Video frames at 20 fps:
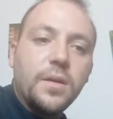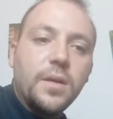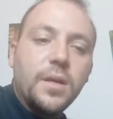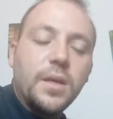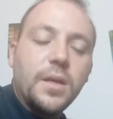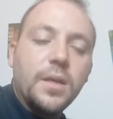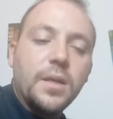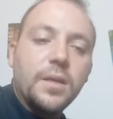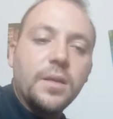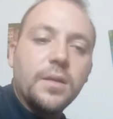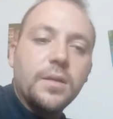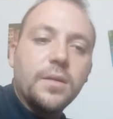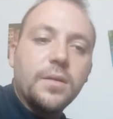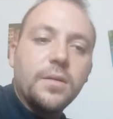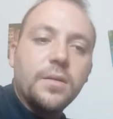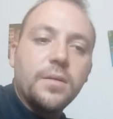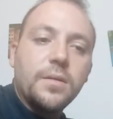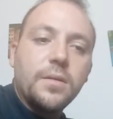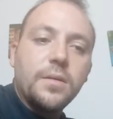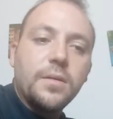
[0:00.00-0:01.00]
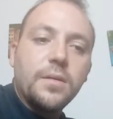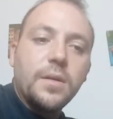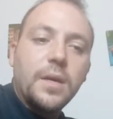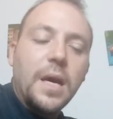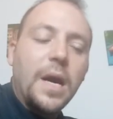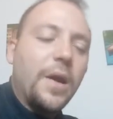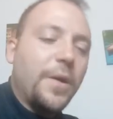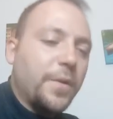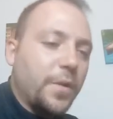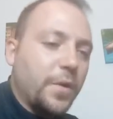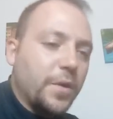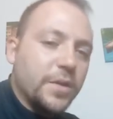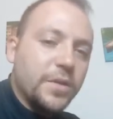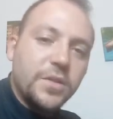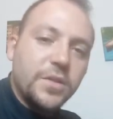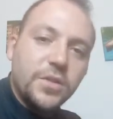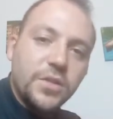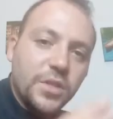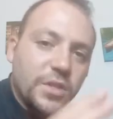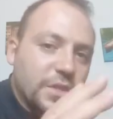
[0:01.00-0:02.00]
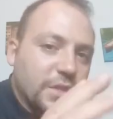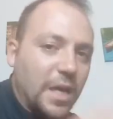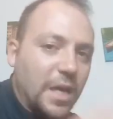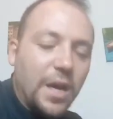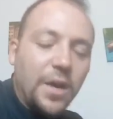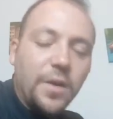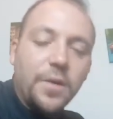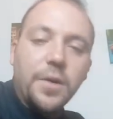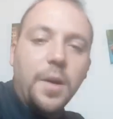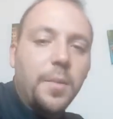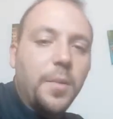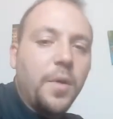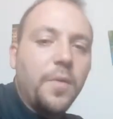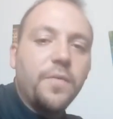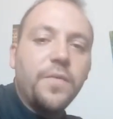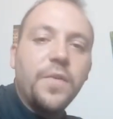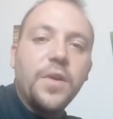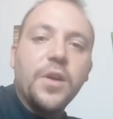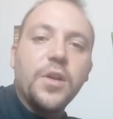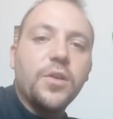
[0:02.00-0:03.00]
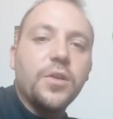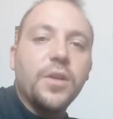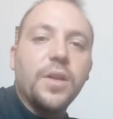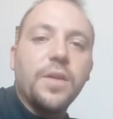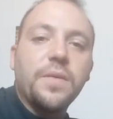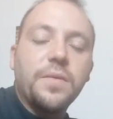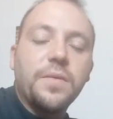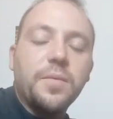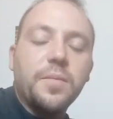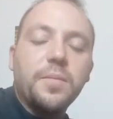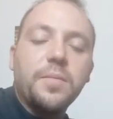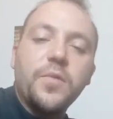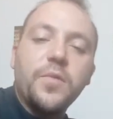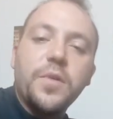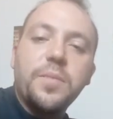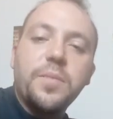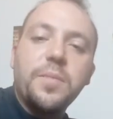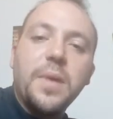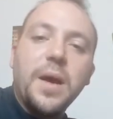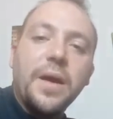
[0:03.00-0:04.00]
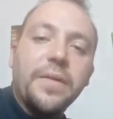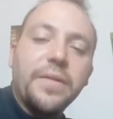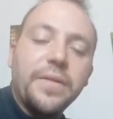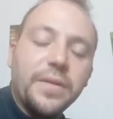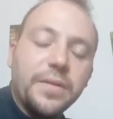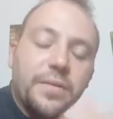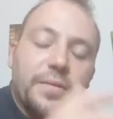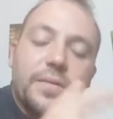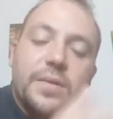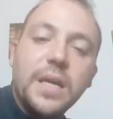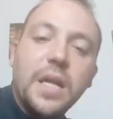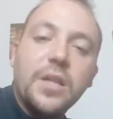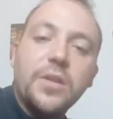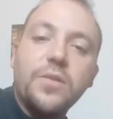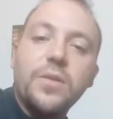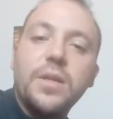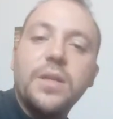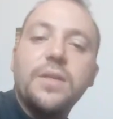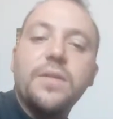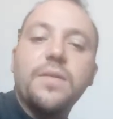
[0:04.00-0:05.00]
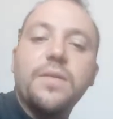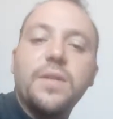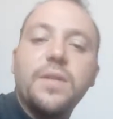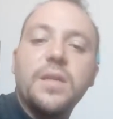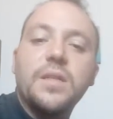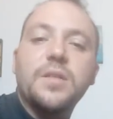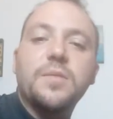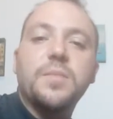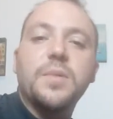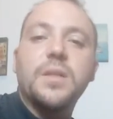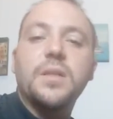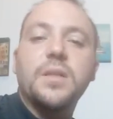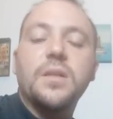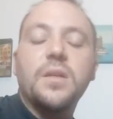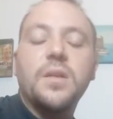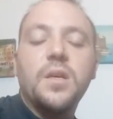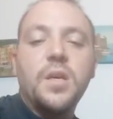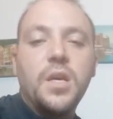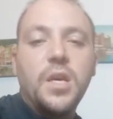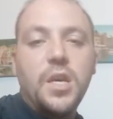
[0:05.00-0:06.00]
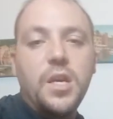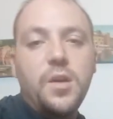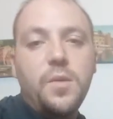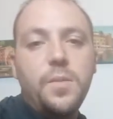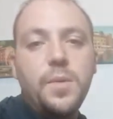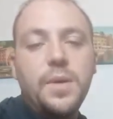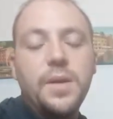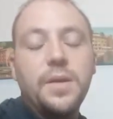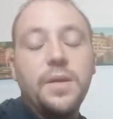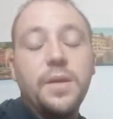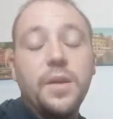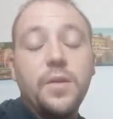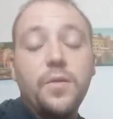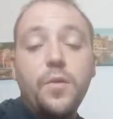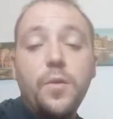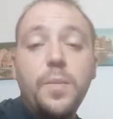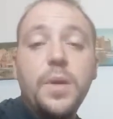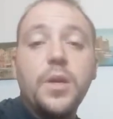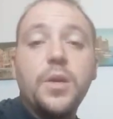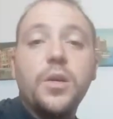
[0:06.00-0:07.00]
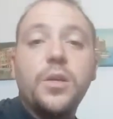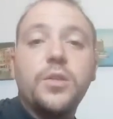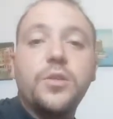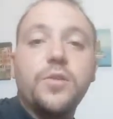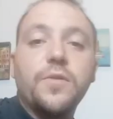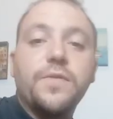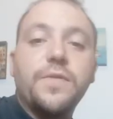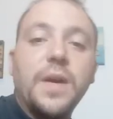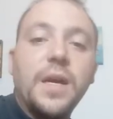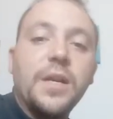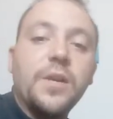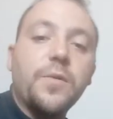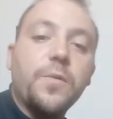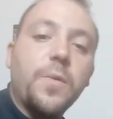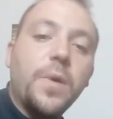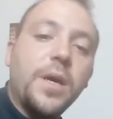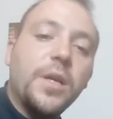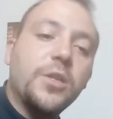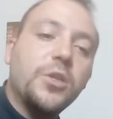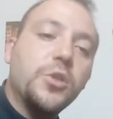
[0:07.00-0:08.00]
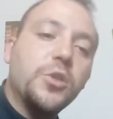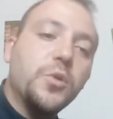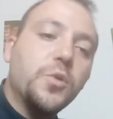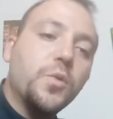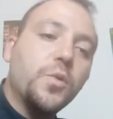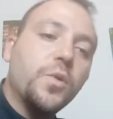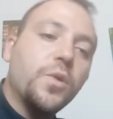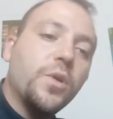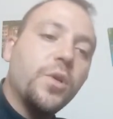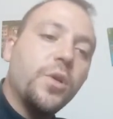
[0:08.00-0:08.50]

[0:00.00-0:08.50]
And I don't know, it's just, I don't know, I'm not very good with math and calculating things, but it would be good to find a way to